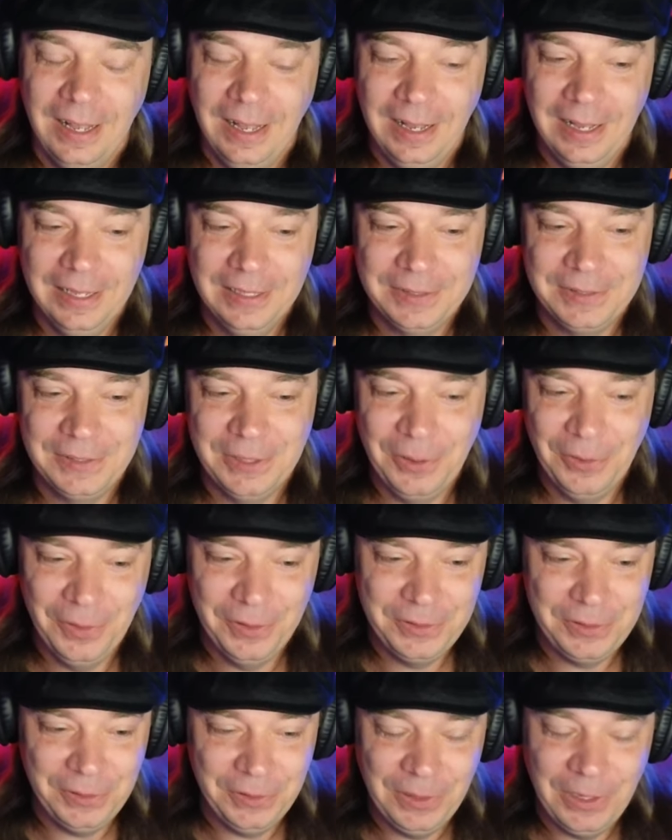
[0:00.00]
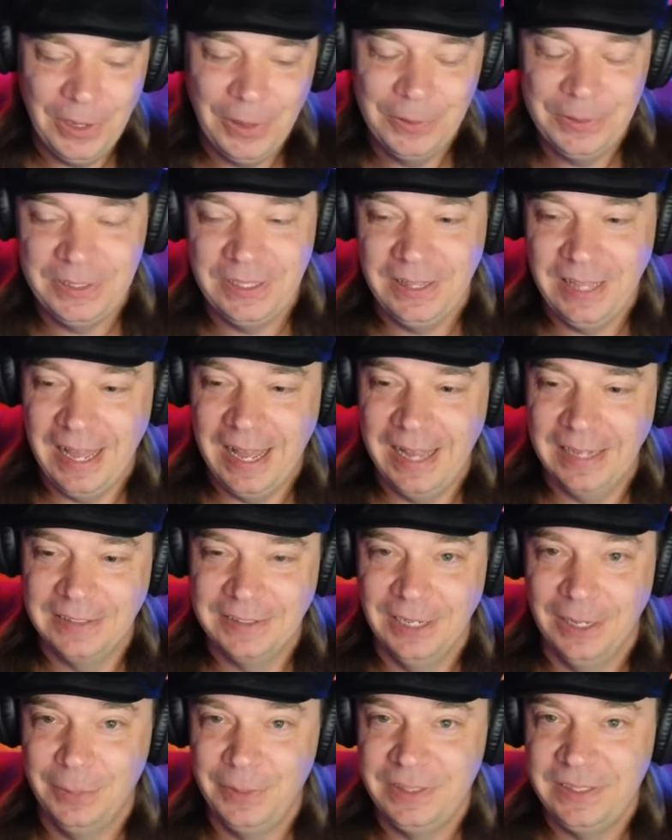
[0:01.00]
So the dude goes to the hot
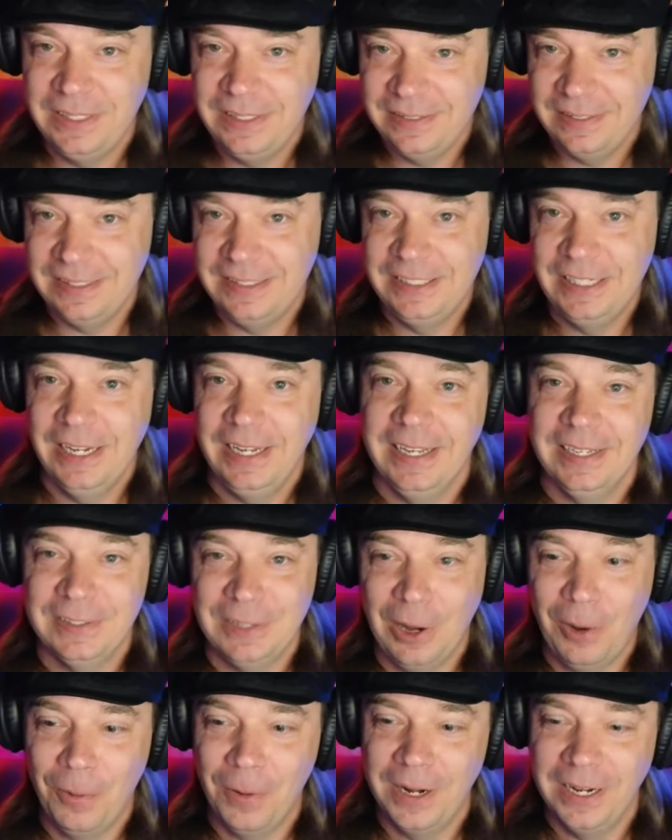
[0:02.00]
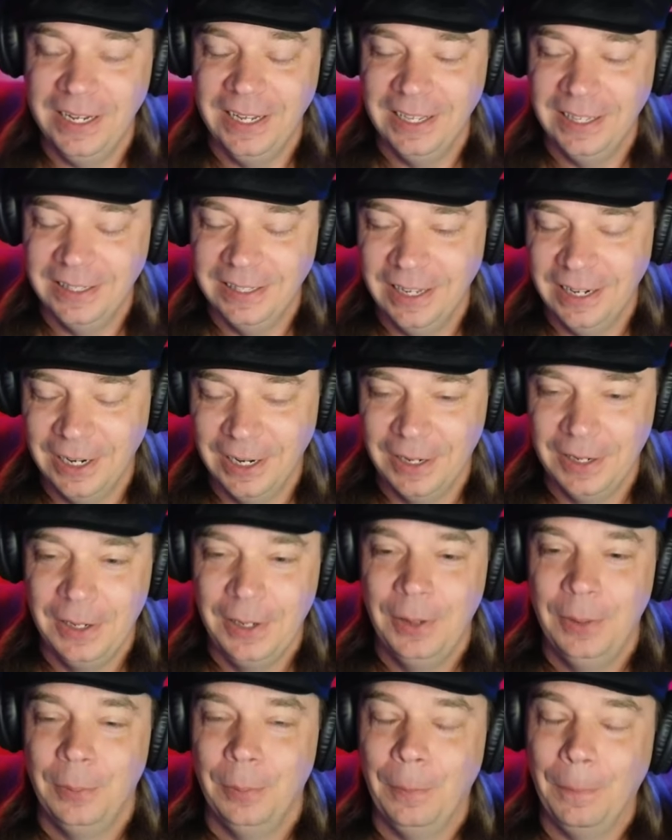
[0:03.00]
tub. He sees the chick is already in there,
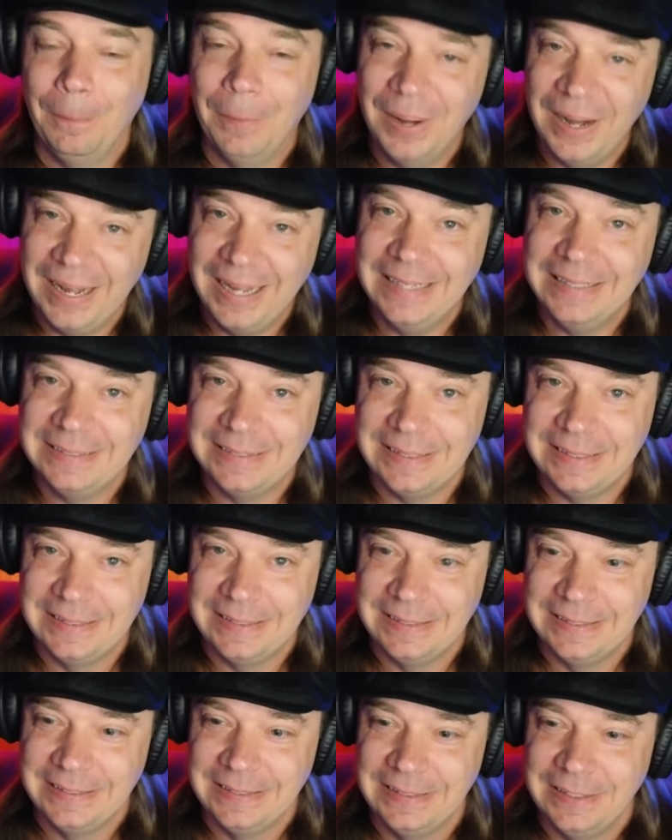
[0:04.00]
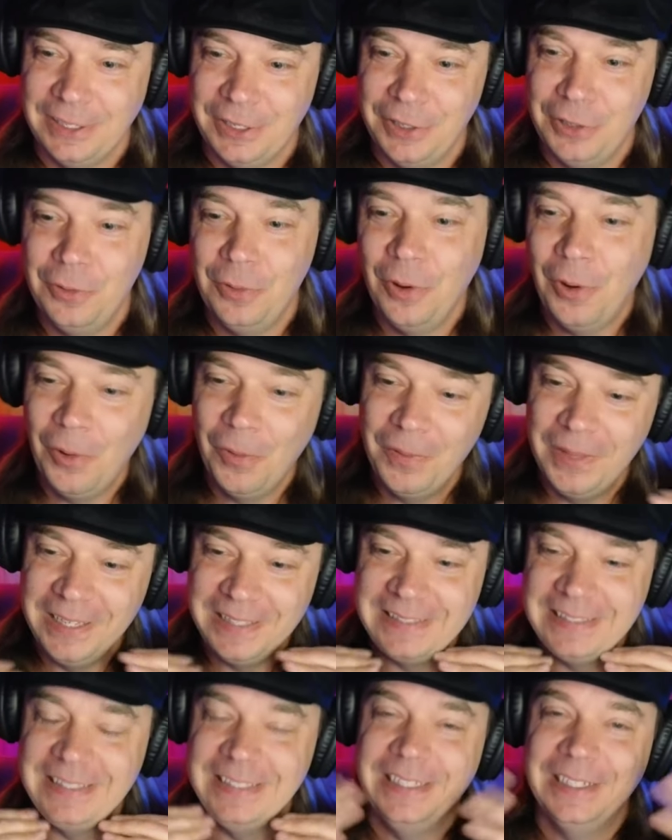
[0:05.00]
but you only
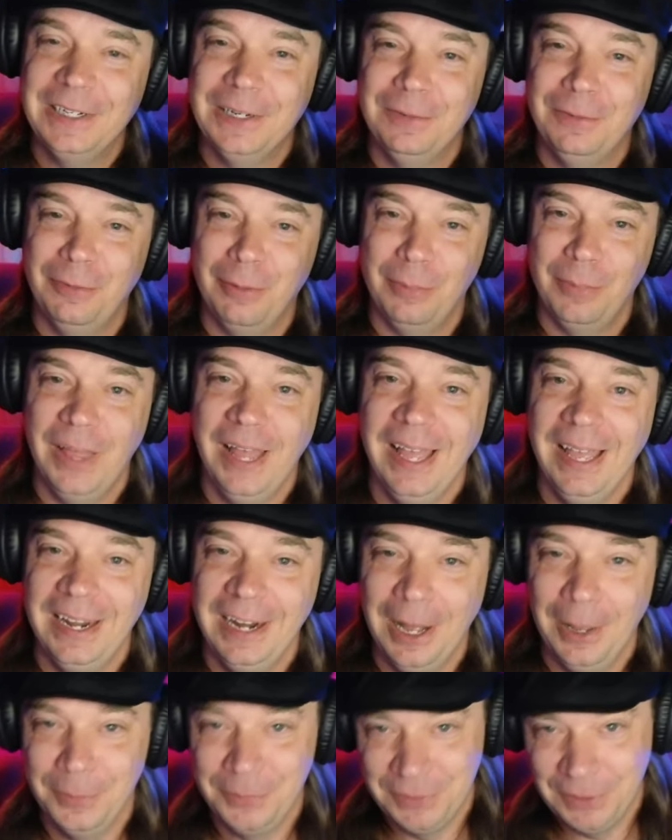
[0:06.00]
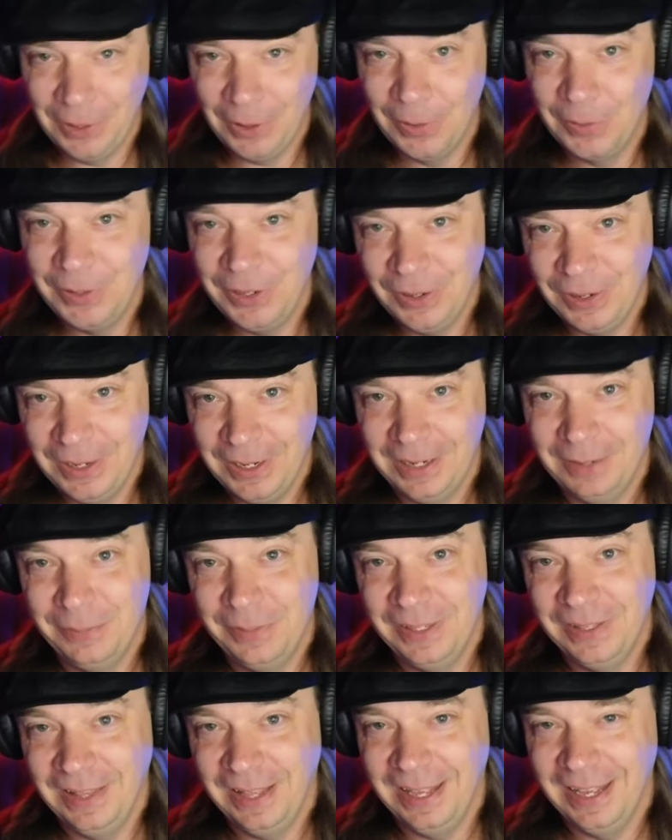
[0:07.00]
see her from the head up. So you're going to
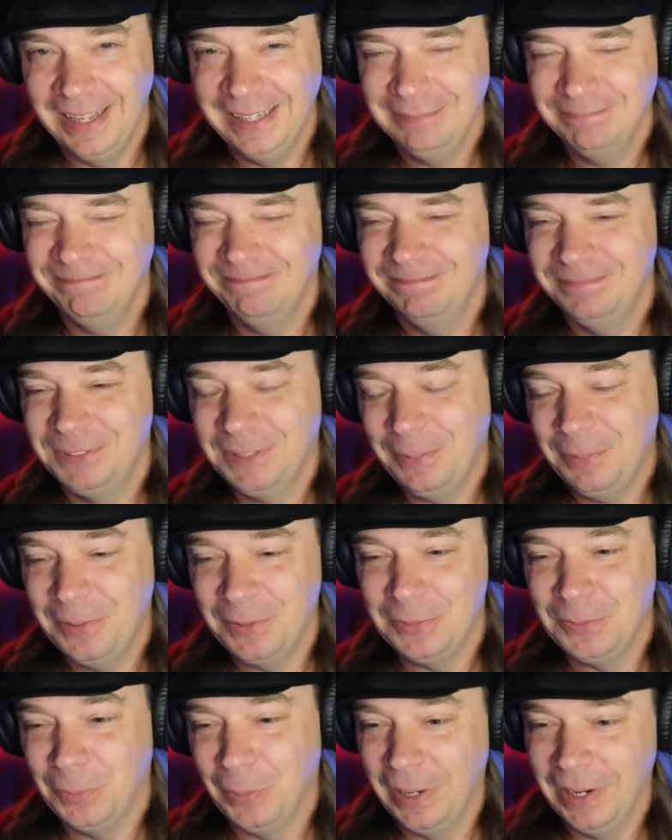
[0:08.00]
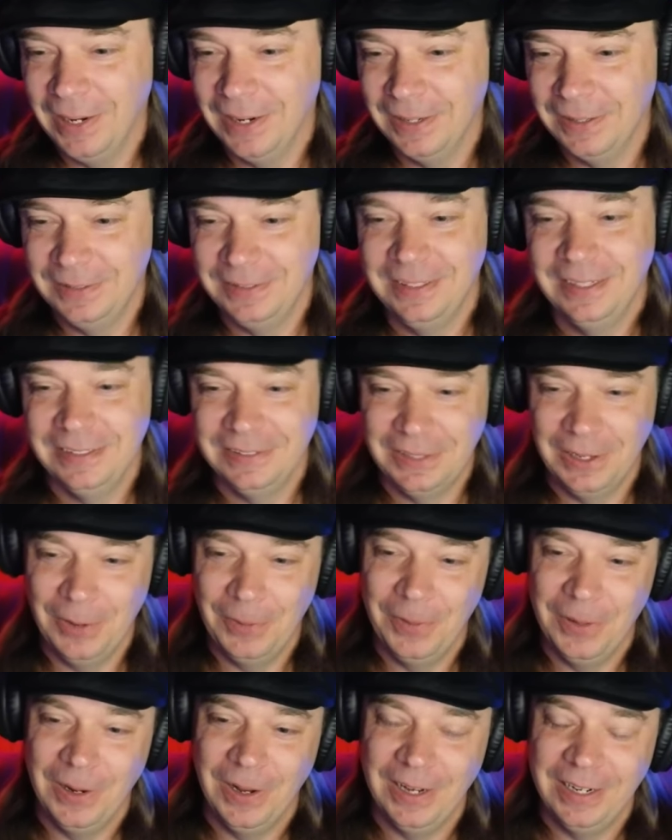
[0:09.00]
be like, something's weird is
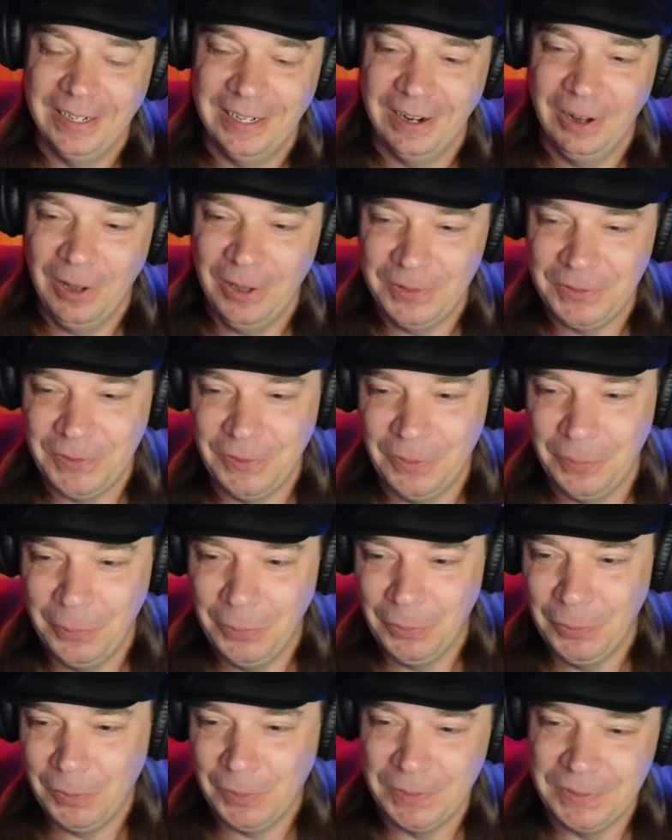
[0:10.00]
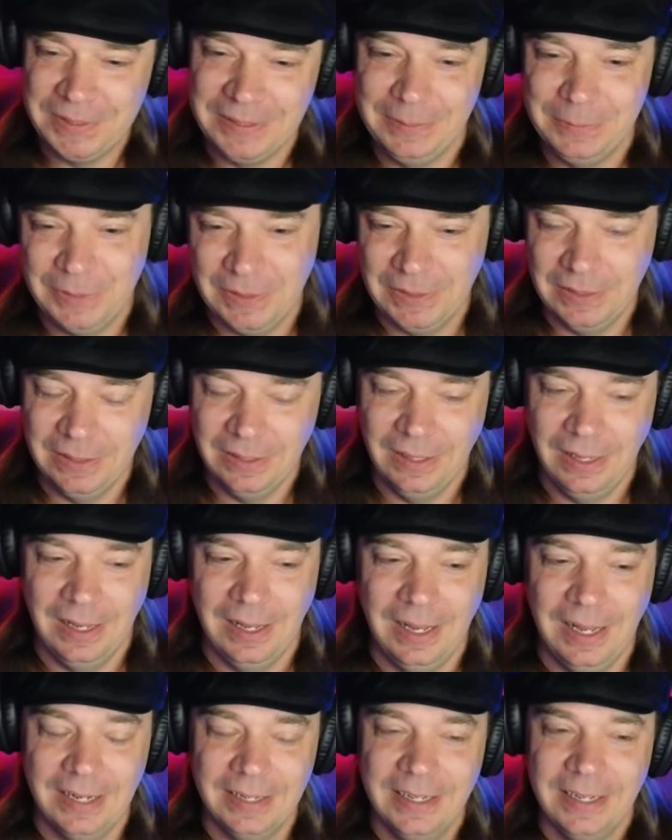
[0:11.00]
going on here. Also, the pool seems a little
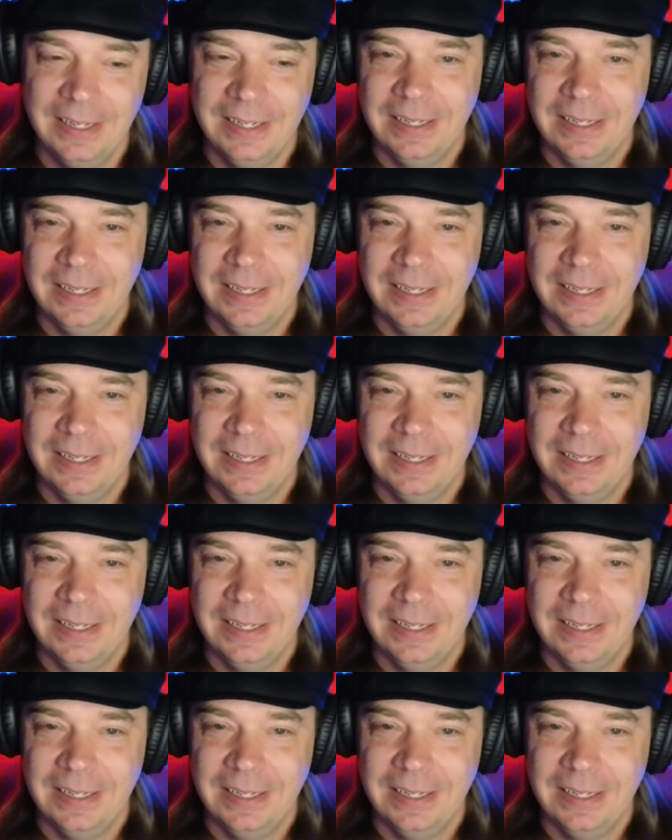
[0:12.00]
odd.